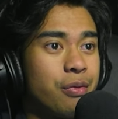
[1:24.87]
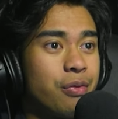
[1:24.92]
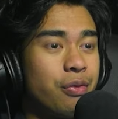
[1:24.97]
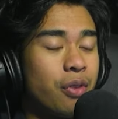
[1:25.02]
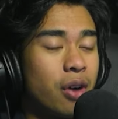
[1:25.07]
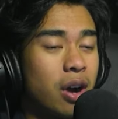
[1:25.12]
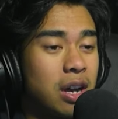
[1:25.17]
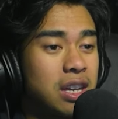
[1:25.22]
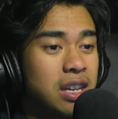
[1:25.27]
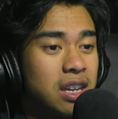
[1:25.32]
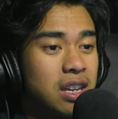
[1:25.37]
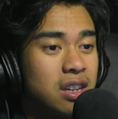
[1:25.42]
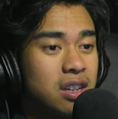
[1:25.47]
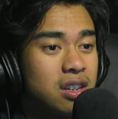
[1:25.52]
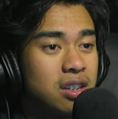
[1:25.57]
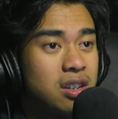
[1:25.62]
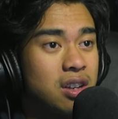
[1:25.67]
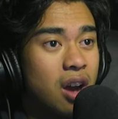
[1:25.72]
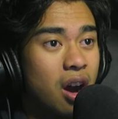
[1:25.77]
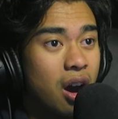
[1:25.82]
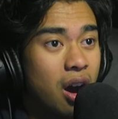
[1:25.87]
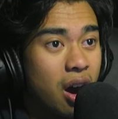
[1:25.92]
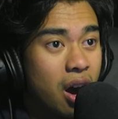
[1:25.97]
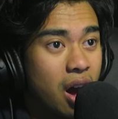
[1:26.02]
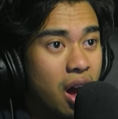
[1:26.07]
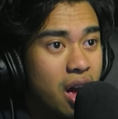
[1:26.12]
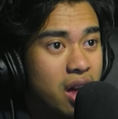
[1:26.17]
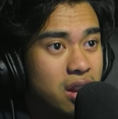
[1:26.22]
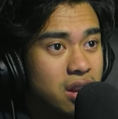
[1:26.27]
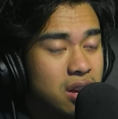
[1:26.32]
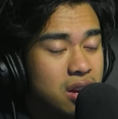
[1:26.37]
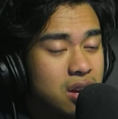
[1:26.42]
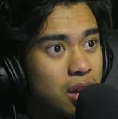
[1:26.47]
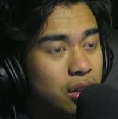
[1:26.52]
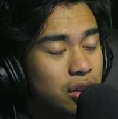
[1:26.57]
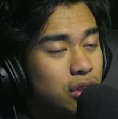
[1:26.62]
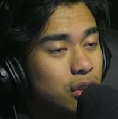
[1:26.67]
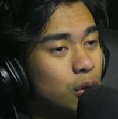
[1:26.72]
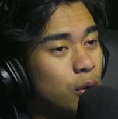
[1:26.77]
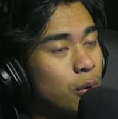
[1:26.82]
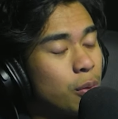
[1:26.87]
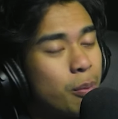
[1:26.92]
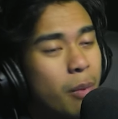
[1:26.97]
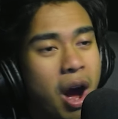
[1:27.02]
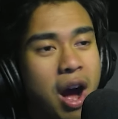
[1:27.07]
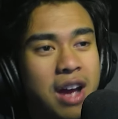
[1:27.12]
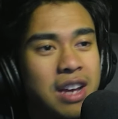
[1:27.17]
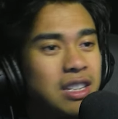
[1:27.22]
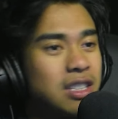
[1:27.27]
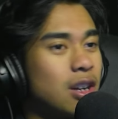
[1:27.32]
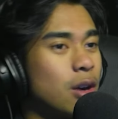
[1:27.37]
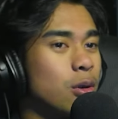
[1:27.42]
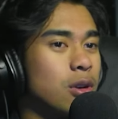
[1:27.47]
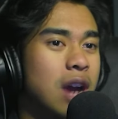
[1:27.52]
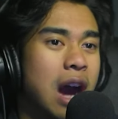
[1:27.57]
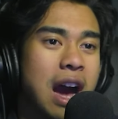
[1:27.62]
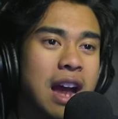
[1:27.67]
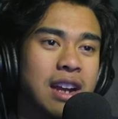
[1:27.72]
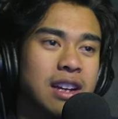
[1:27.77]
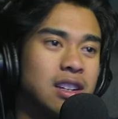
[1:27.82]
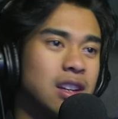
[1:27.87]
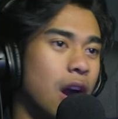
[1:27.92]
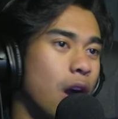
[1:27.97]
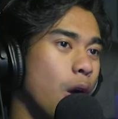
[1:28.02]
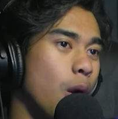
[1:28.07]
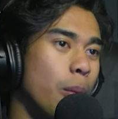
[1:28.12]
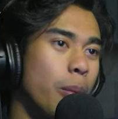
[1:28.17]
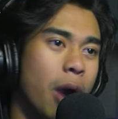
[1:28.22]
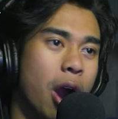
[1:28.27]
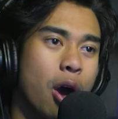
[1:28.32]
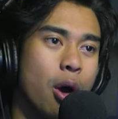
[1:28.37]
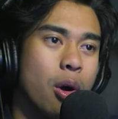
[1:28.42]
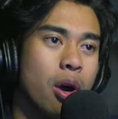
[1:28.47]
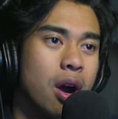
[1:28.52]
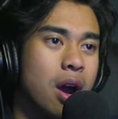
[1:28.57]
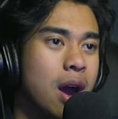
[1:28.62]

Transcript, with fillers: fucking god. Dude, Mahito gotta go, bro.